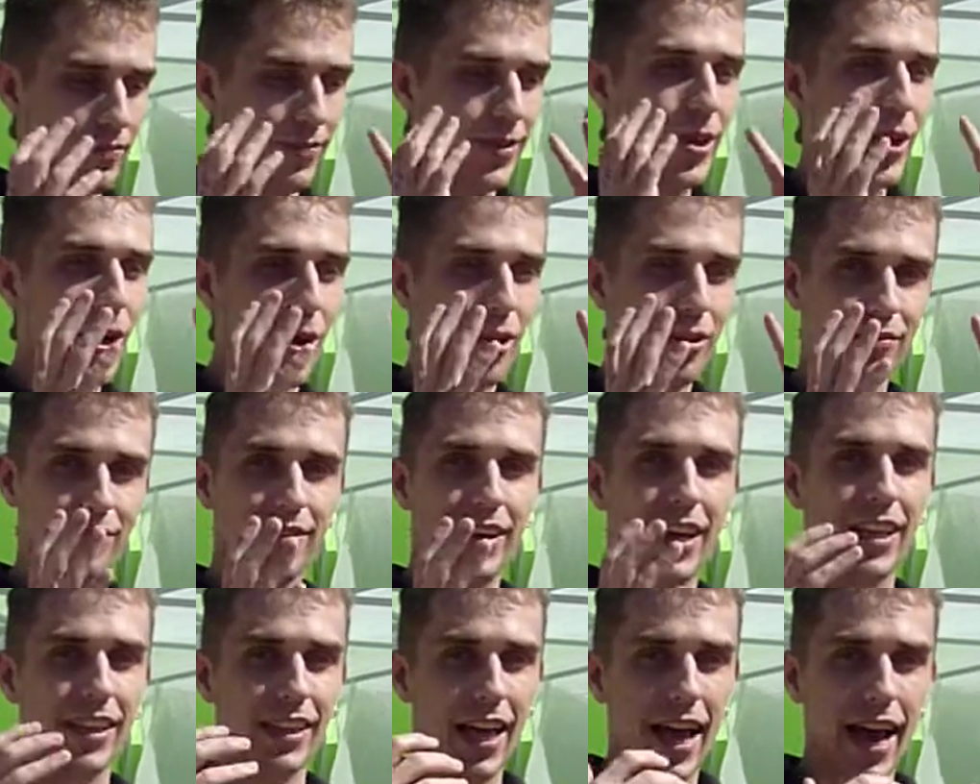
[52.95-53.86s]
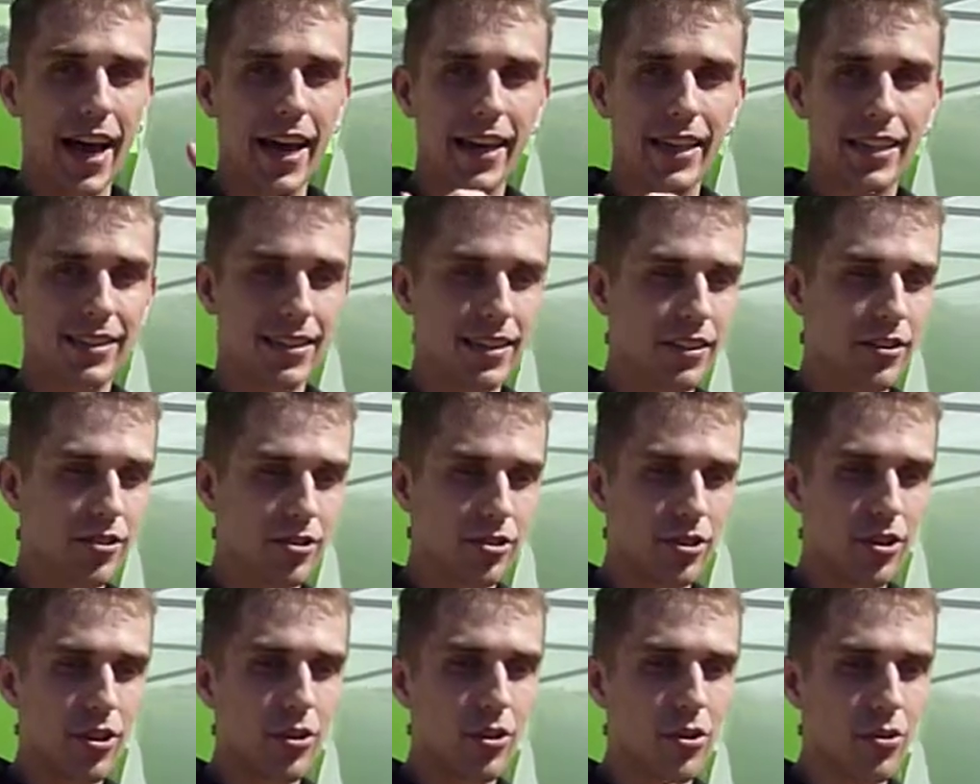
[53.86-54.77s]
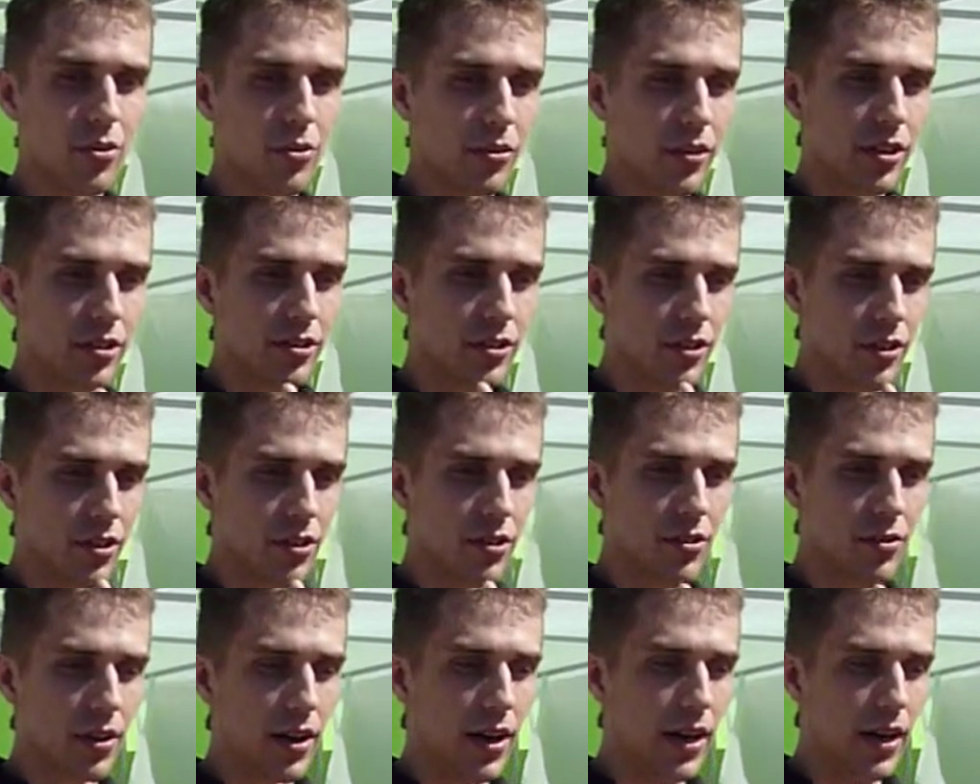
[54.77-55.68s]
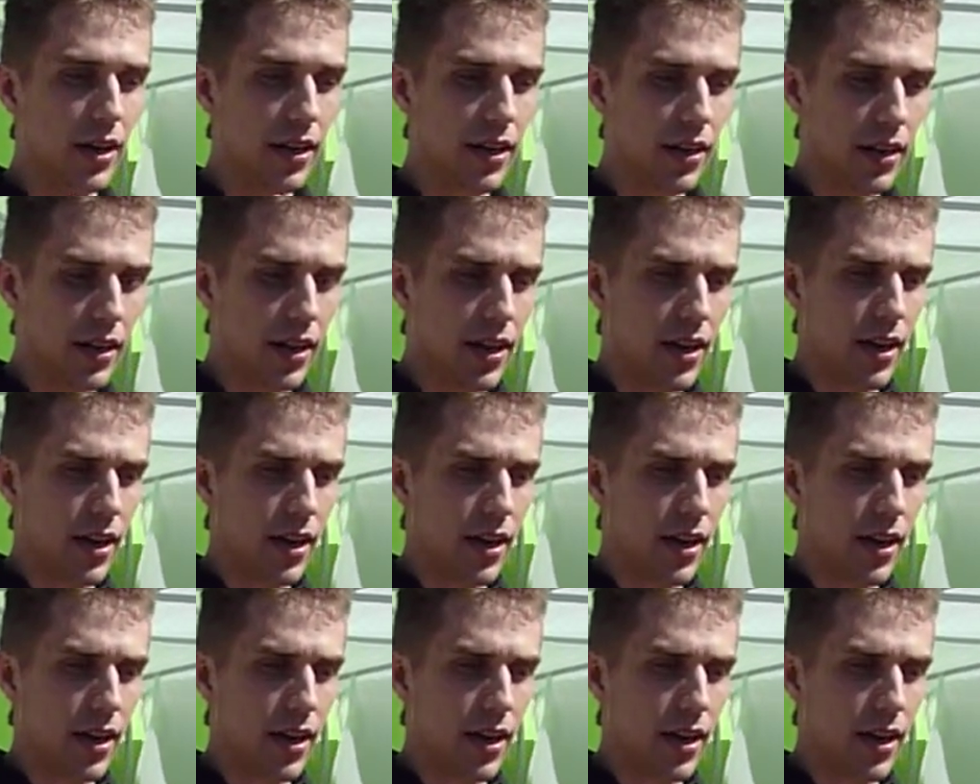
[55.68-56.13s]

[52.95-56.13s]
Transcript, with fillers: you know aligns and there's no there's no uh,